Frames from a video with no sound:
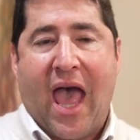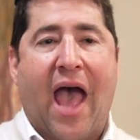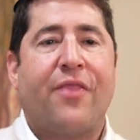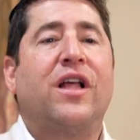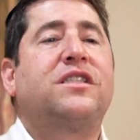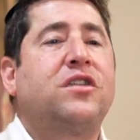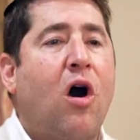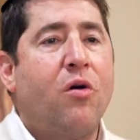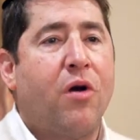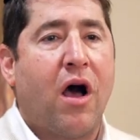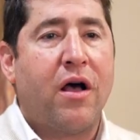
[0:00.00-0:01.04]
And the
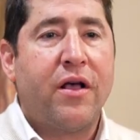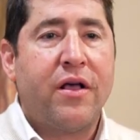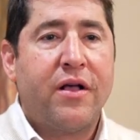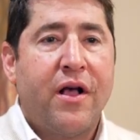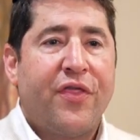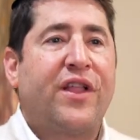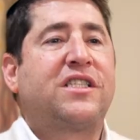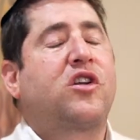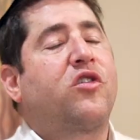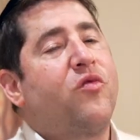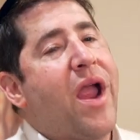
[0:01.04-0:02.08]
Torah, this
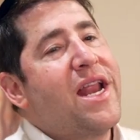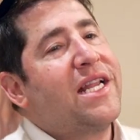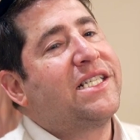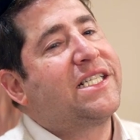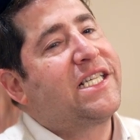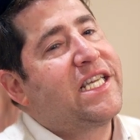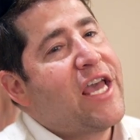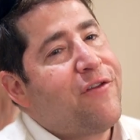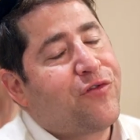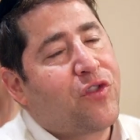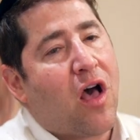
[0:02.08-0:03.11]
greatest
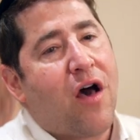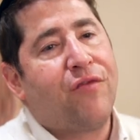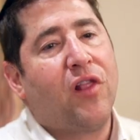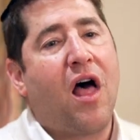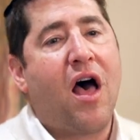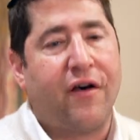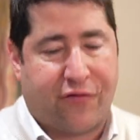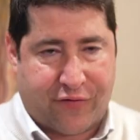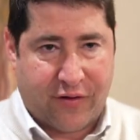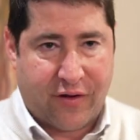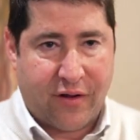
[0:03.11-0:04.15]
gift of love,